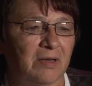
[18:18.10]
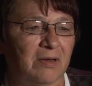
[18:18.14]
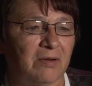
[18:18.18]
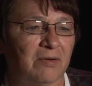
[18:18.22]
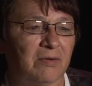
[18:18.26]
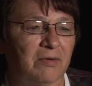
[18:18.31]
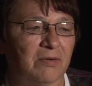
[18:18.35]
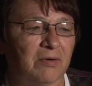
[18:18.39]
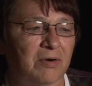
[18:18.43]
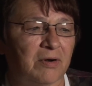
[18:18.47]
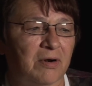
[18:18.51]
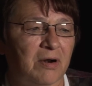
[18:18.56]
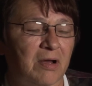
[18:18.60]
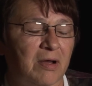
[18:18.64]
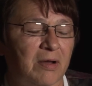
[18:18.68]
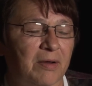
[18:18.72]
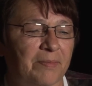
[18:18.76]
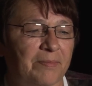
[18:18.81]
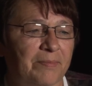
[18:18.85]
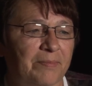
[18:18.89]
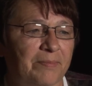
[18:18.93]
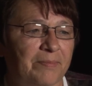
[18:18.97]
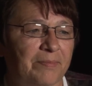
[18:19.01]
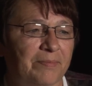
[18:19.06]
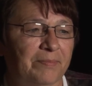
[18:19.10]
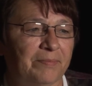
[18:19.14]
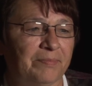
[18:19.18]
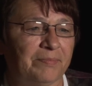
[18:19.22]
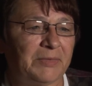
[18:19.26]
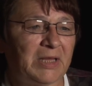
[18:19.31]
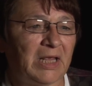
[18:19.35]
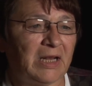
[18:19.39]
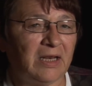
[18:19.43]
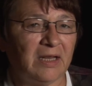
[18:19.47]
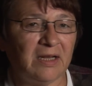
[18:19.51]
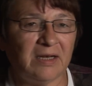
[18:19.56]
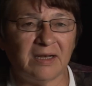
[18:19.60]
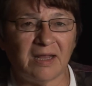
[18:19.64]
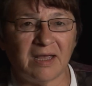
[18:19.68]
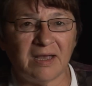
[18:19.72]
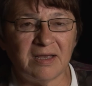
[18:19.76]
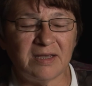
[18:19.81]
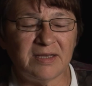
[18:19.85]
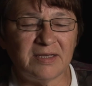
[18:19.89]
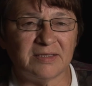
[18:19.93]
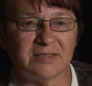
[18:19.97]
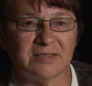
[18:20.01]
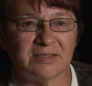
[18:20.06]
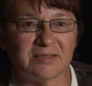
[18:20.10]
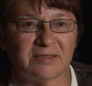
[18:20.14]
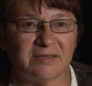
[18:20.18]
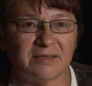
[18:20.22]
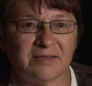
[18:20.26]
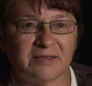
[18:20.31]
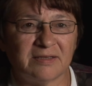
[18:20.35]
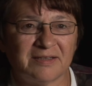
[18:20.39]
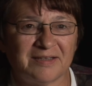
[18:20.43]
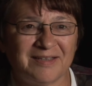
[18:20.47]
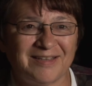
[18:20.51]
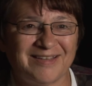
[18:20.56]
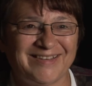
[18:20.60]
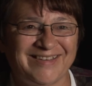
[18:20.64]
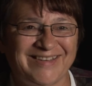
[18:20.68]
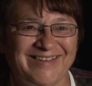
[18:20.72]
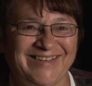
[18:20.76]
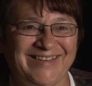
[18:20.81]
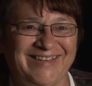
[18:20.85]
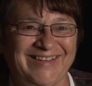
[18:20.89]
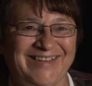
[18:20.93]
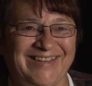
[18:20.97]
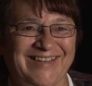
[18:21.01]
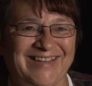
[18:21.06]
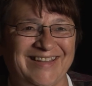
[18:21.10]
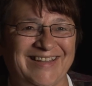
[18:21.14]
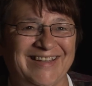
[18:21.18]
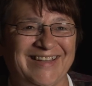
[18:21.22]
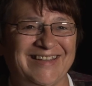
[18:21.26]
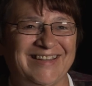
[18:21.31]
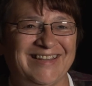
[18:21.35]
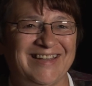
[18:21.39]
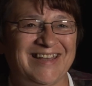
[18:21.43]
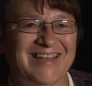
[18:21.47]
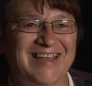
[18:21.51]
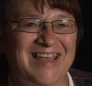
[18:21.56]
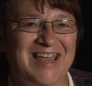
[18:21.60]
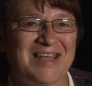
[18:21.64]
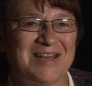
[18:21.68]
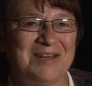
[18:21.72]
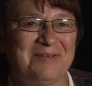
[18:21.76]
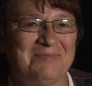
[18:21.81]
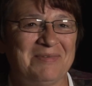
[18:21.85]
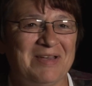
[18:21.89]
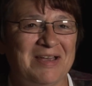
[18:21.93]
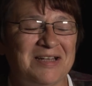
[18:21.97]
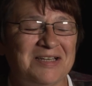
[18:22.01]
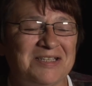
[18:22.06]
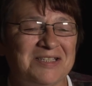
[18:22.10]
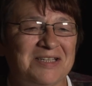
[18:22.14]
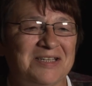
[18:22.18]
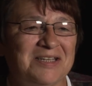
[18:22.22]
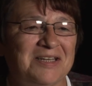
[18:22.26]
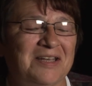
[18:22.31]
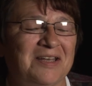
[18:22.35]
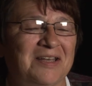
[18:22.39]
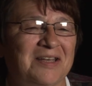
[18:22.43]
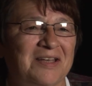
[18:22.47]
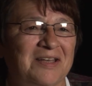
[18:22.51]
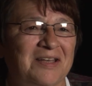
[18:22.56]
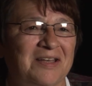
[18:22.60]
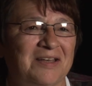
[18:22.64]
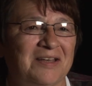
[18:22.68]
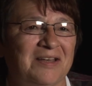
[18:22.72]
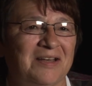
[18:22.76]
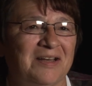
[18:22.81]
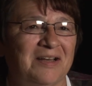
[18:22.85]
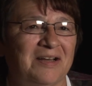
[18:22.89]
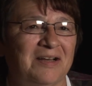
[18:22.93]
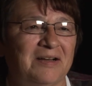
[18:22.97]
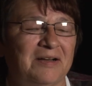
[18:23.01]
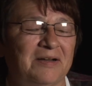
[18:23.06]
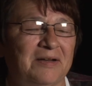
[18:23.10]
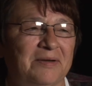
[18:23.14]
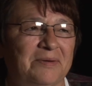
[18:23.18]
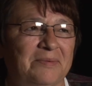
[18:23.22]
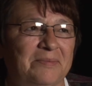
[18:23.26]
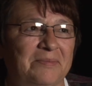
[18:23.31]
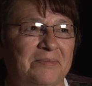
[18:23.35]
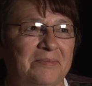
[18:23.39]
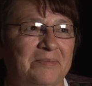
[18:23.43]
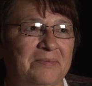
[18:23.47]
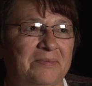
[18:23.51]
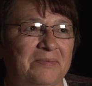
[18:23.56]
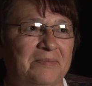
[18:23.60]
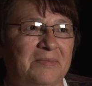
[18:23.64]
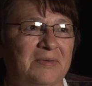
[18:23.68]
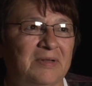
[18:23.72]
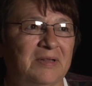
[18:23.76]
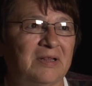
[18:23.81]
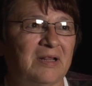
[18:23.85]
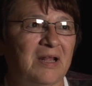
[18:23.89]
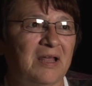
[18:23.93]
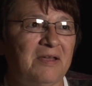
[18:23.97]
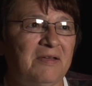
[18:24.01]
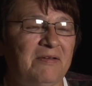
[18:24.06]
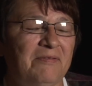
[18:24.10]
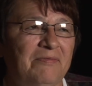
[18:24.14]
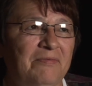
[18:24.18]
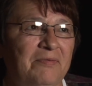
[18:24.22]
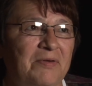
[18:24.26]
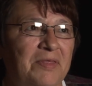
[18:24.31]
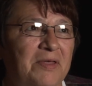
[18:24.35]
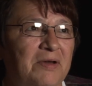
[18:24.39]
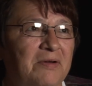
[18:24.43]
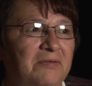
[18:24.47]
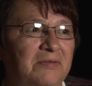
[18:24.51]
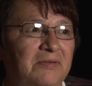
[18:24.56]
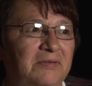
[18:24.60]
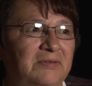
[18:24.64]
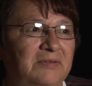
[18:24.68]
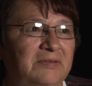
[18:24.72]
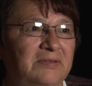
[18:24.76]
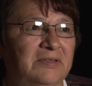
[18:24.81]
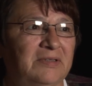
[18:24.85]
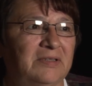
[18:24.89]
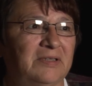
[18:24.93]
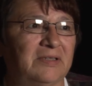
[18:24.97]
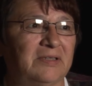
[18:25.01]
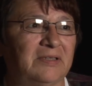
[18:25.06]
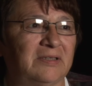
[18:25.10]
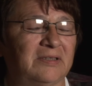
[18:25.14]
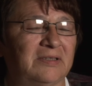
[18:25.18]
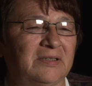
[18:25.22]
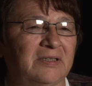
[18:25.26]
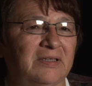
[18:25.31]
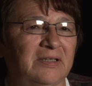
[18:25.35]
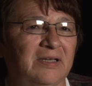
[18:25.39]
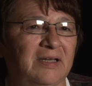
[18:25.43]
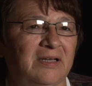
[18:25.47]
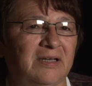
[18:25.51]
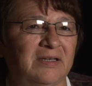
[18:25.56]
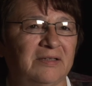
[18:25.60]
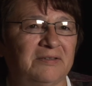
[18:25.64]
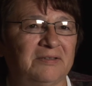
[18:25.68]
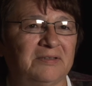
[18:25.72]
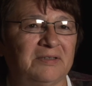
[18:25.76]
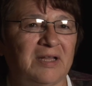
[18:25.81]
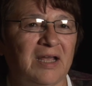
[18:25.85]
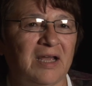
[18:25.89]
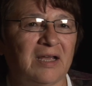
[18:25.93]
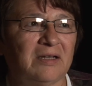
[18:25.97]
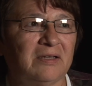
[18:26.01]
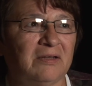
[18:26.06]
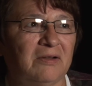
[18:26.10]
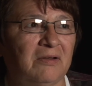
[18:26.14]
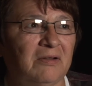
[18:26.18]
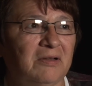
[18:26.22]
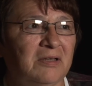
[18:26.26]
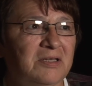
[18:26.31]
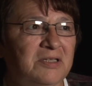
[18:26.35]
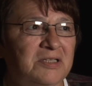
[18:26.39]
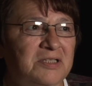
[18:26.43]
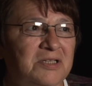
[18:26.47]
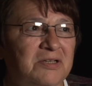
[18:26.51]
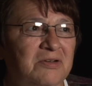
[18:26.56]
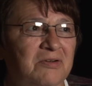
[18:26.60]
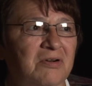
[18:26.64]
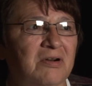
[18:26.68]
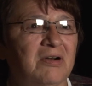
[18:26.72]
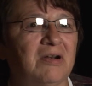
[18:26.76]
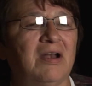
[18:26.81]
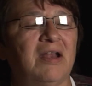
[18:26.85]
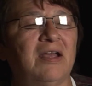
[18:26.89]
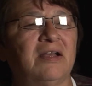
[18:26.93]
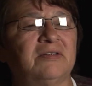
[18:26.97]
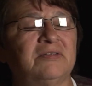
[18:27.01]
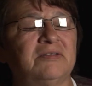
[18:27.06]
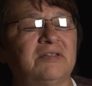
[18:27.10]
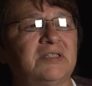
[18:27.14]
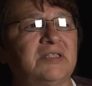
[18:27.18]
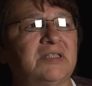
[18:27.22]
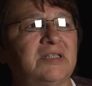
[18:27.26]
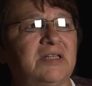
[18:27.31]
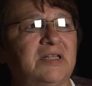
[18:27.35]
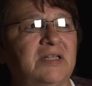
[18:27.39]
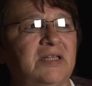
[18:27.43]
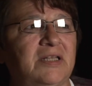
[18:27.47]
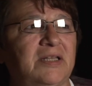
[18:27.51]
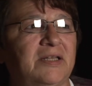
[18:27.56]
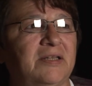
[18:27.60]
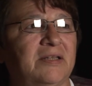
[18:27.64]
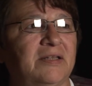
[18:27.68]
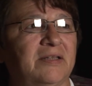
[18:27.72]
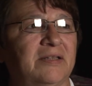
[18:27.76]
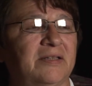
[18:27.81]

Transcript: or um, telling lies. they can't imagine uh, life without technology or electricity.